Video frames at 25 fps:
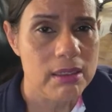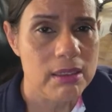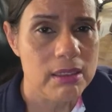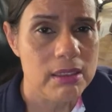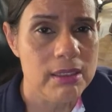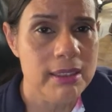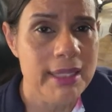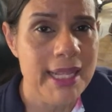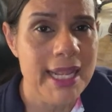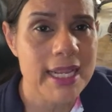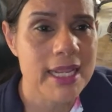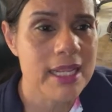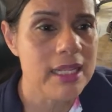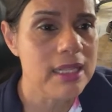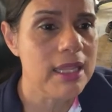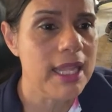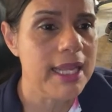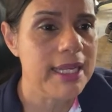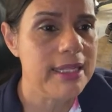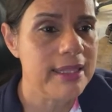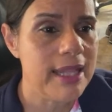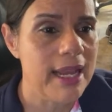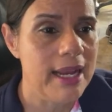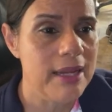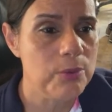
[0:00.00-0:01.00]
naked
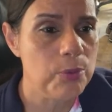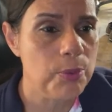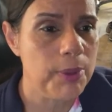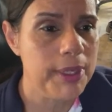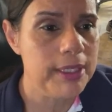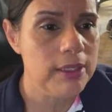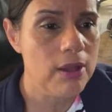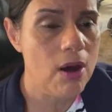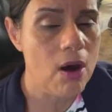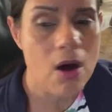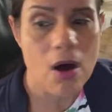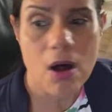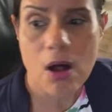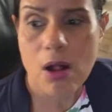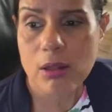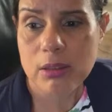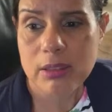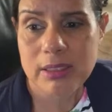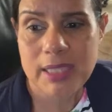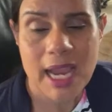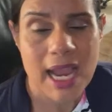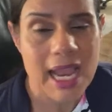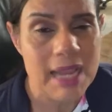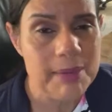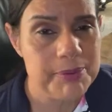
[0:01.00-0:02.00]
like that when all
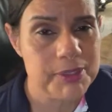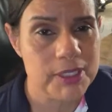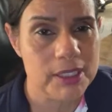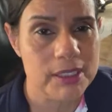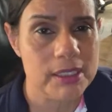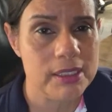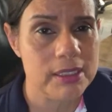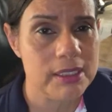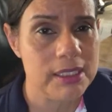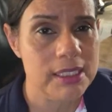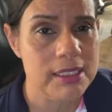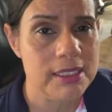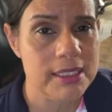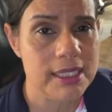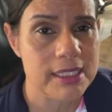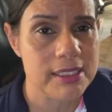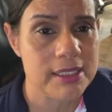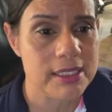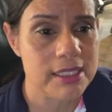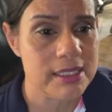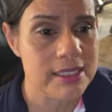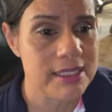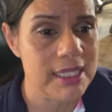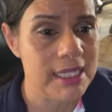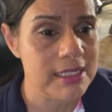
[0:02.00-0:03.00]
types of disease
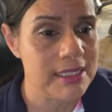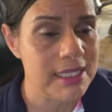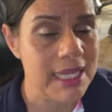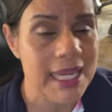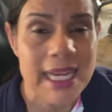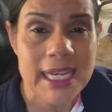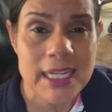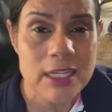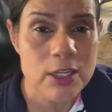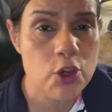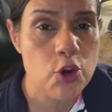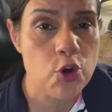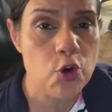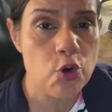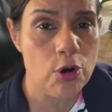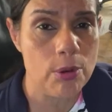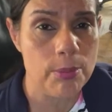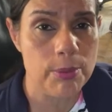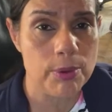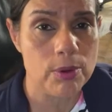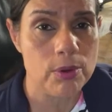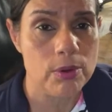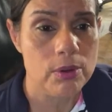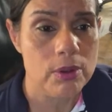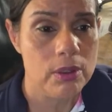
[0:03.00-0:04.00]
exist that's
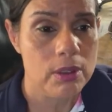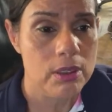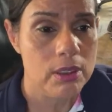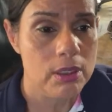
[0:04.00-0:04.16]
incurable?